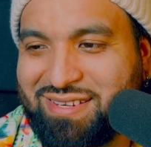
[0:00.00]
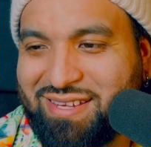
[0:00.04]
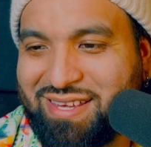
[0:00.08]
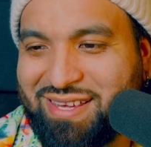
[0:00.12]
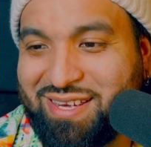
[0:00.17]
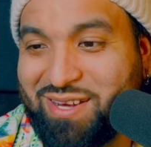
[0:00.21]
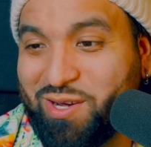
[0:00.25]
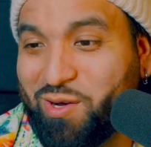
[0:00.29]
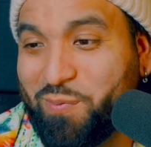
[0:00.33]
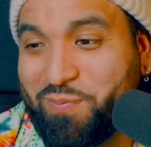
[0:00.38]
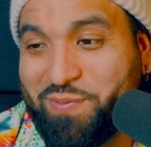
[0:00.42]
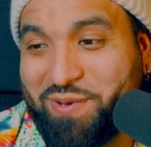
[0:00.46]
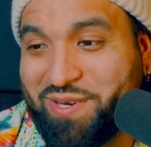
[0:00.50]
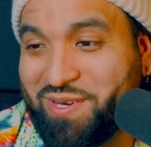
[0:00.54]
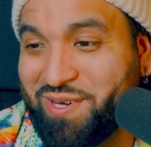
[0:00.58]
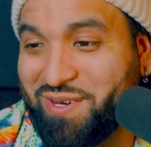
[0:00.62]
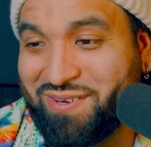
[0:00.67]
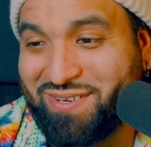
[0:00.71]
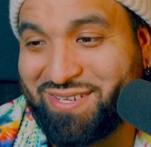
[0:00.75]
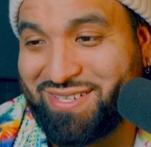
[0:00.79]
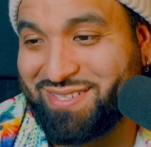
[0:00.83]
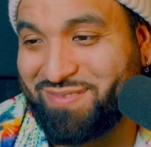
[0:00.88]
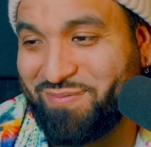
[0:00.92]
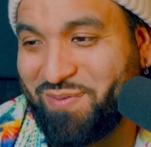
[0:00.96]
I hope you
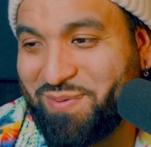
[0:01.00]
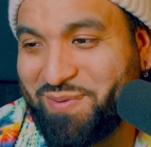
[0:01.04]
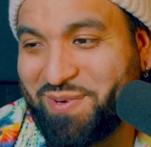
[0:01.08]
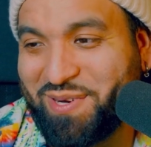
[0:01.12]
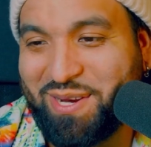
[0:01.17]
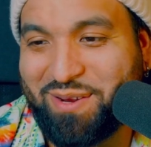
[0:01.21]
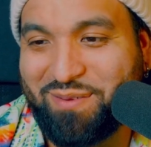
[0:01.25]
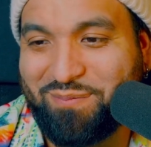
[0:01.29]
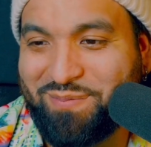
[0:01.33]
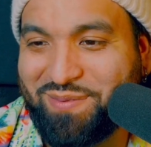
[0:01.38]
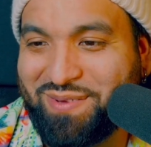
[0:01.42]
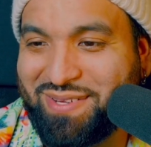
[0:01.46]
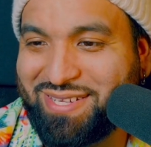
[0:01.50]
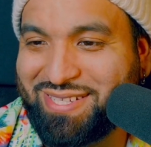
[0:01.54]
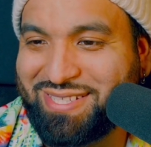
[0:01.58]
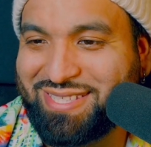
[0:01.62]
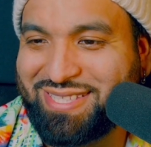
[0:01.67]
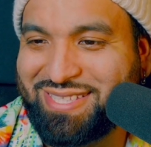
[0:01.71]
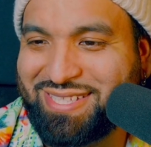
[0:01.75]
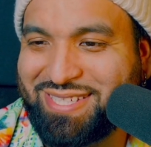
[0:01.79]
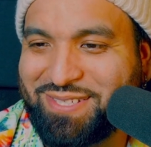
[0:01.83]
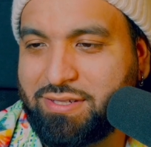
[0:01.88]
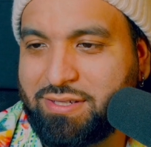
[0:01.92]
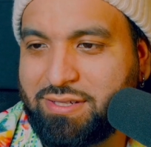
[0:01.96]
don't, because people are going to get
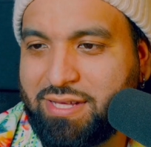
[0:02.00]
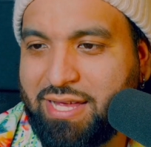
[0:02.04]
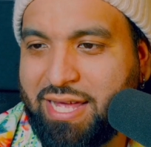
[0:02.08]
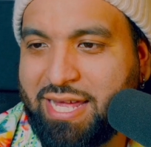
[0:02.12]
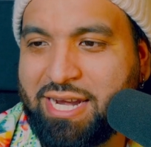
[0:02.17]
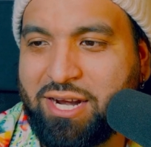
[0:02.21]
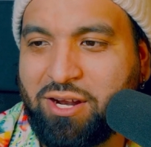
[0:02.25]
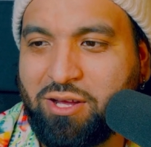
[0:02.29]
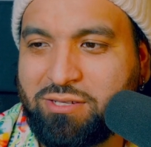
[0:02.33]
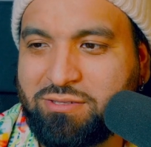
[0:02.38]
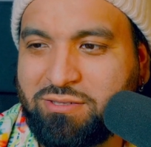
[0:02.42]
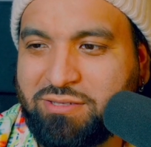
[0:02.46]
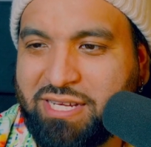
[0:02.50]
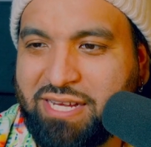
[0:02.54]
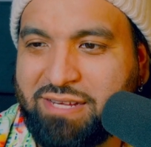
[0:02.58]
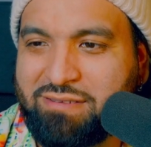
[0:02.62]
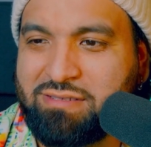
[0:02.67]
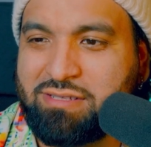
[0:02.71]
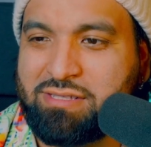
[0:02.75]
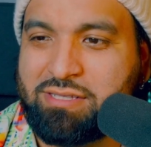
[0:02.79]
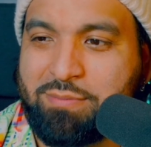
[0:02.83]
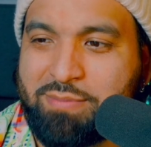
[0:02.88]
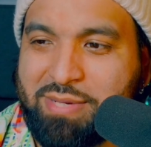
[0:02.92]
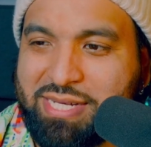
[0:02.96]
pissed. And it also
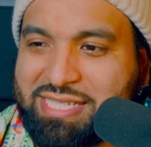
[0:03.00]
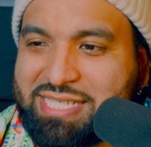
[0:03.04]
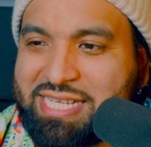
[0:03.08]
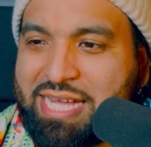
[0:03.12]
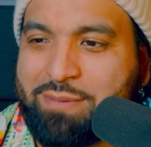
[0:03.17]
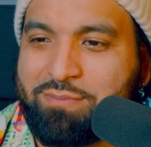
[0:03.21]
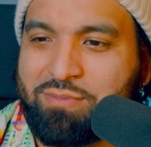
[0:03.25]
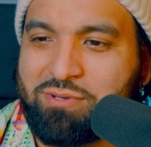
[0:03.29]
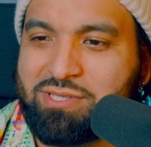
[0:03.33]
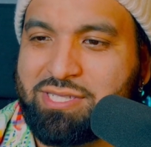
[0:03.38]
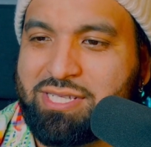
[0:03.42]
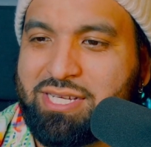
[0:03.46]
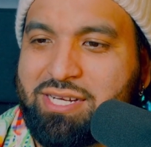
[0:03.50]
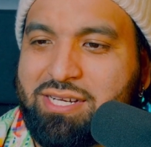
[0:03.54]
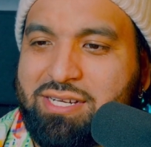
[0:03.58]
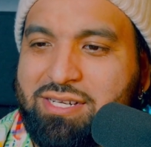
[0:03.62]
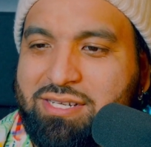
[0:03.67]
gives us some examples here.